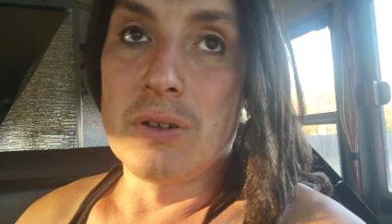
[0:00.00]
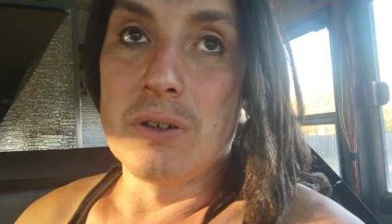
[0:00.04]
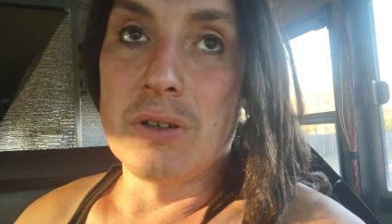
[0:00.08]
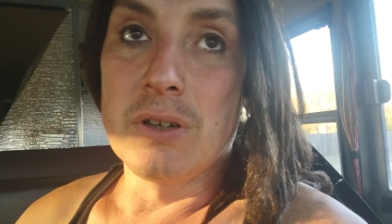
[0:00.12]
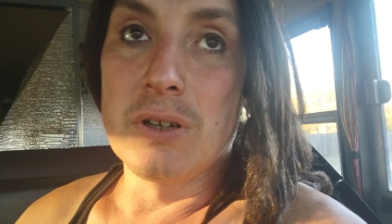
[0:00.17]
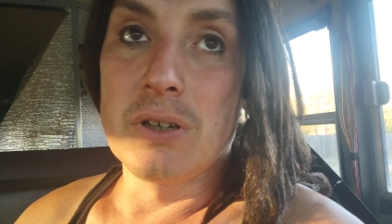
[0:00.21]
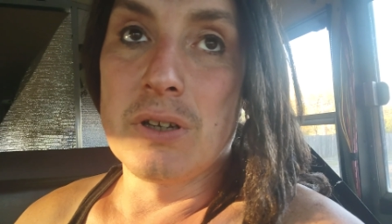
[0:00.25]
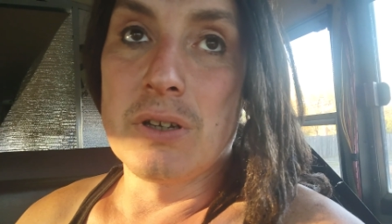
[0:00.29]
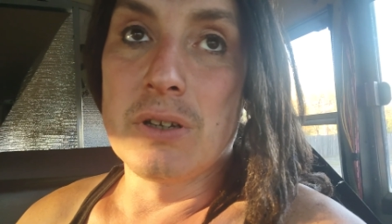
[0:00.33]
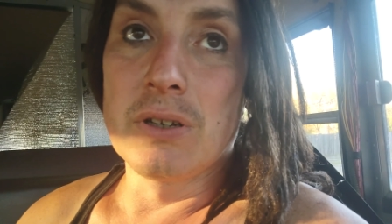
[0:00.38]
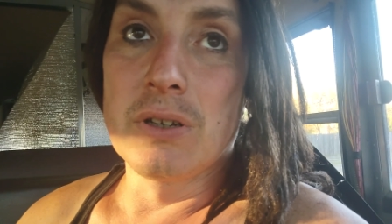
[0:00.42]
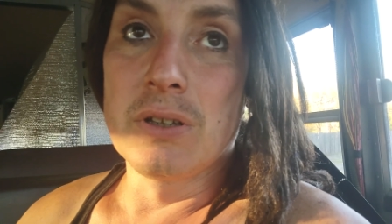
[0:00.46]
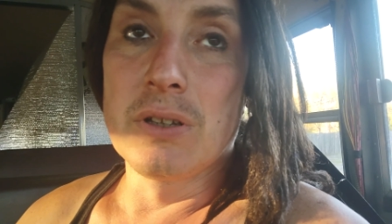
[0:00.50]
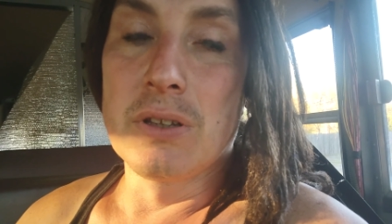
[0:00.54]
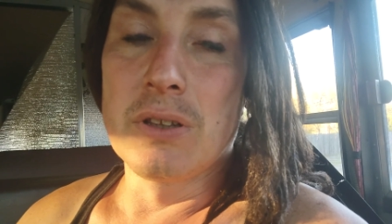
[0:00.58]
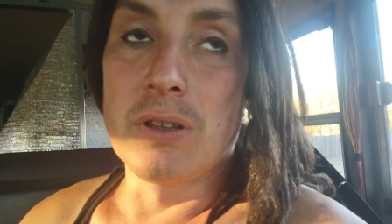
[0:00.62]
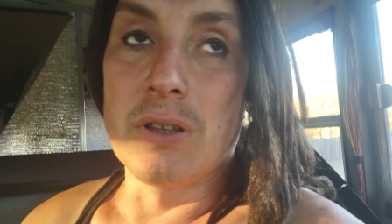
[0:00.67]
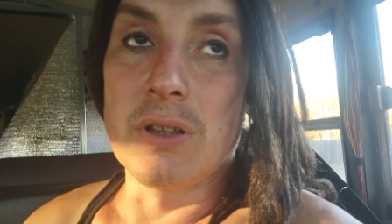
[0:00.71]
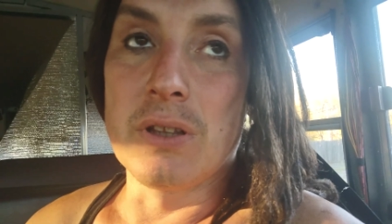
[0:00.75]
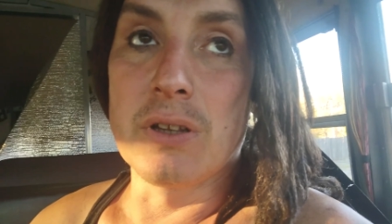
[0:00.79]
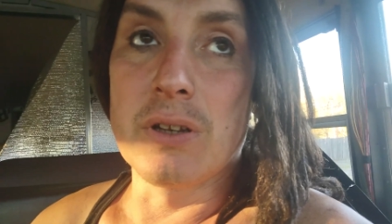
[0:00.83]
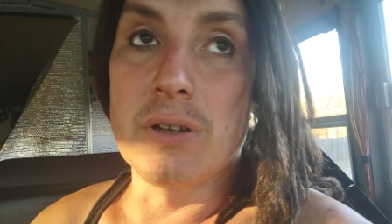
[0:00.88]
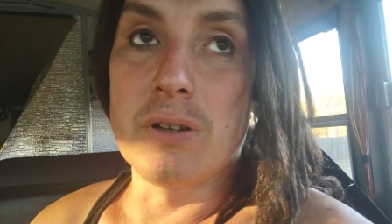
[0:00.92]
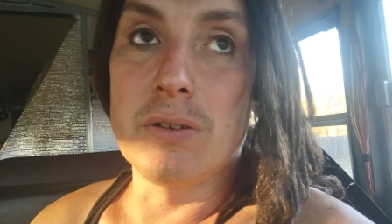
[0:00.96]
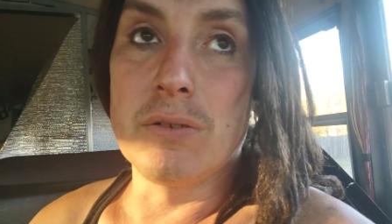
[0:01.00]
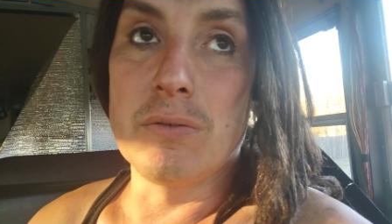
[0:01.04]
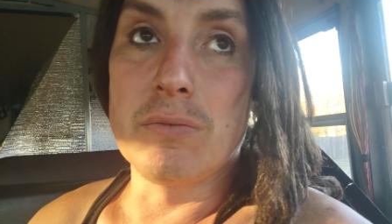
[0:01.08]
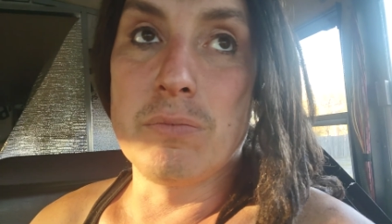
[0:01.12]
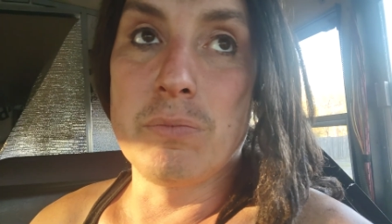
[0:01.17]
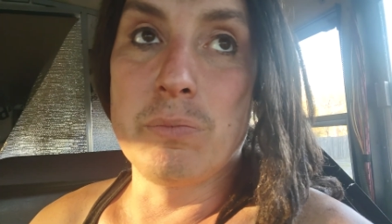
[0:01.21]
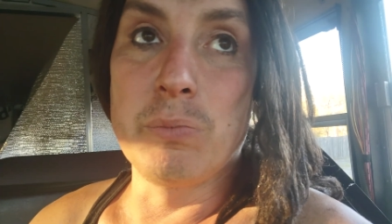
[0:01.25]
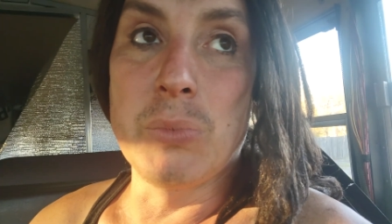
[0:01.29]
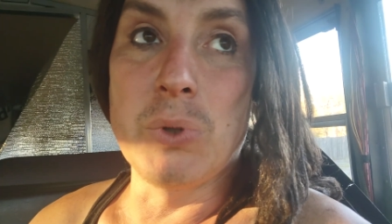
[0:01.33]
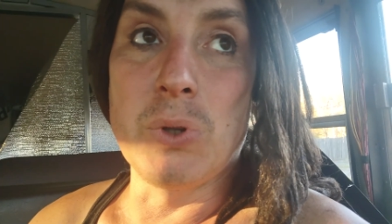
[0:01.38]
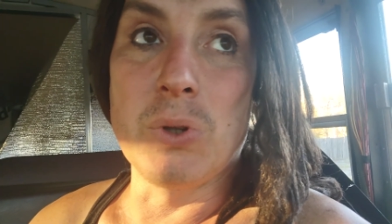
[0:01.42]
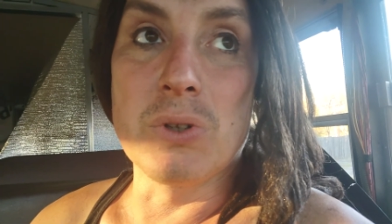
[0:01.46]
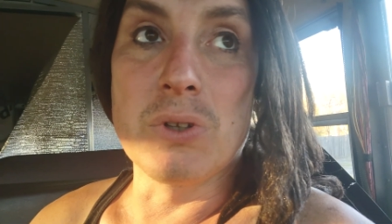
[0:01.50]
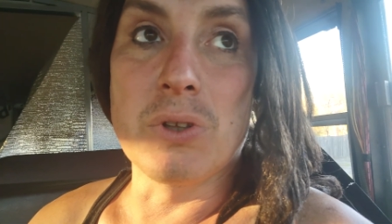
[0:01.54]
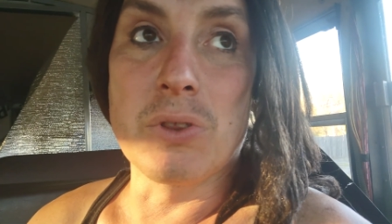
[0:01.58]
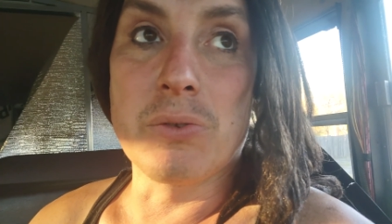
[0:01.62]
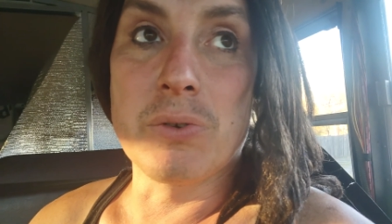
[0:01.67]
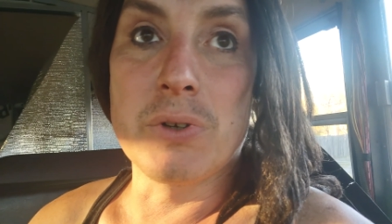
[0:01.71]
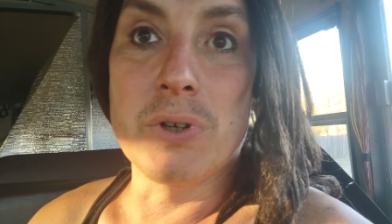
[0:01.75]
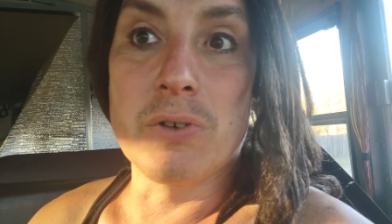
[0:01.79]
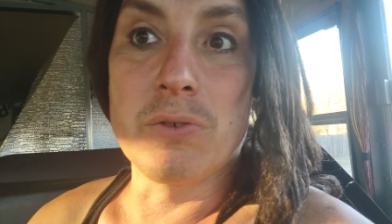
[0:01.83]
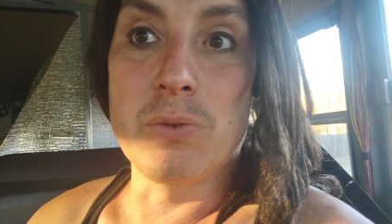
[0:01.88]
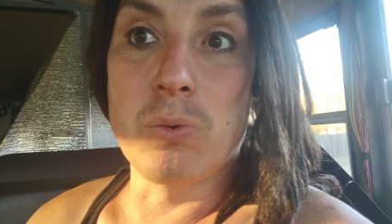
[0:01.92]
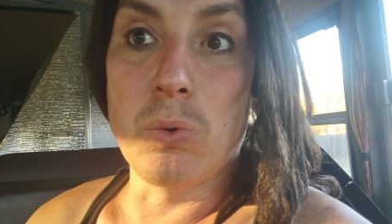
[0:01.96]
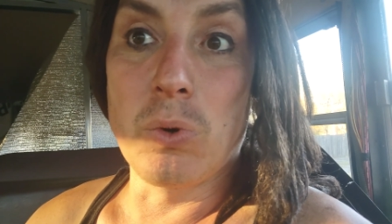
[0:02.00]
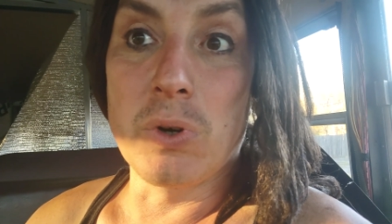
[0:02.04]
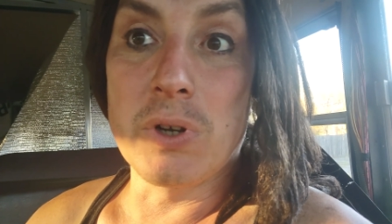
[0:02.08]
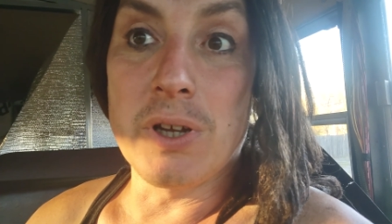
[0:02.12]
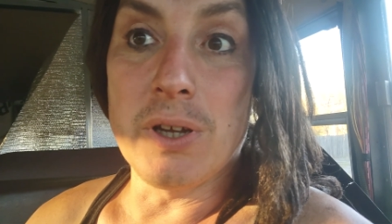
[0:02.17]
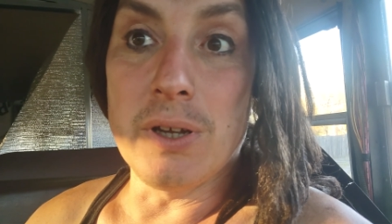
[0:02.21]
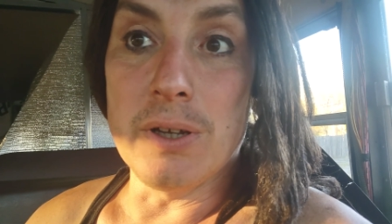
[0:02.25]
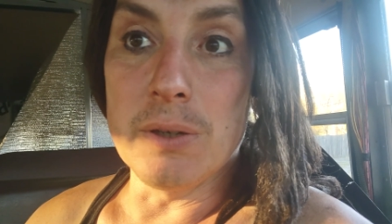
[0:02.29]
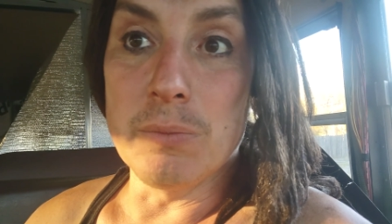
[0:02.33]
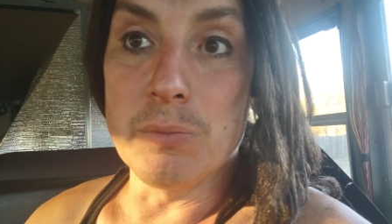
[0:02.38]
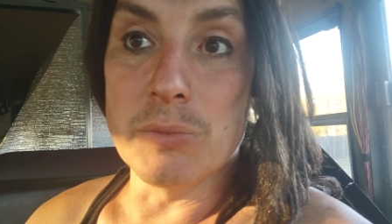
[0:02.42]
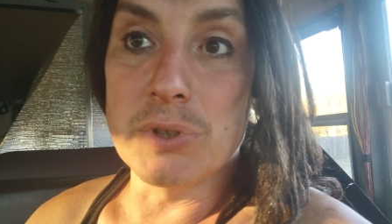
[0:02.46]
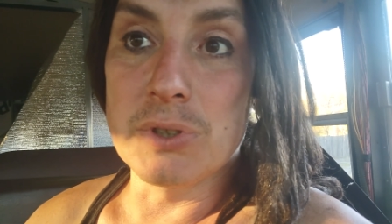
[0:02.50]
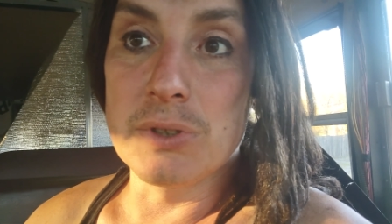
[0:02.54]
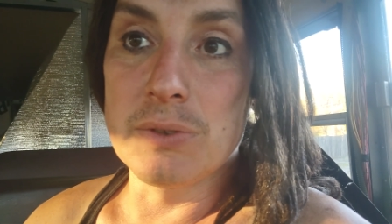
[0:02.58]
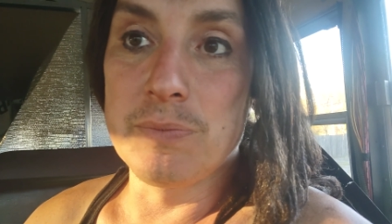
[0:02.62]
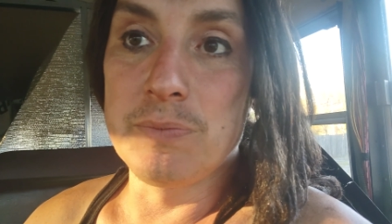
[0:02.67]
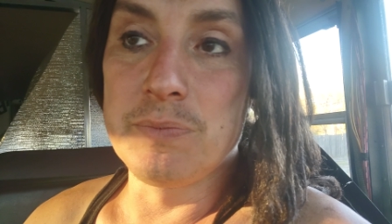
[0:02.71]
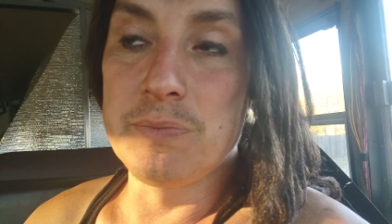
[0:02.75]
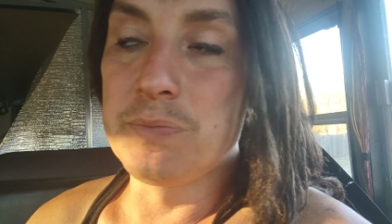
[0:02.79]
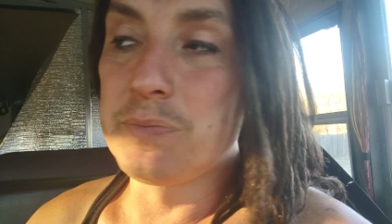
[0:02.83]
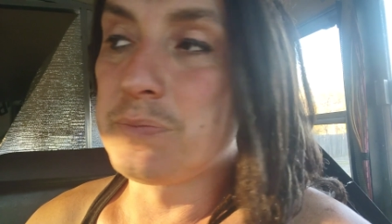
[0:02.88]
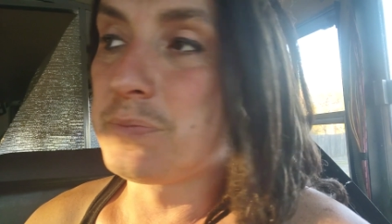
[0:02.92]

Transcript: right, than build it three or four times.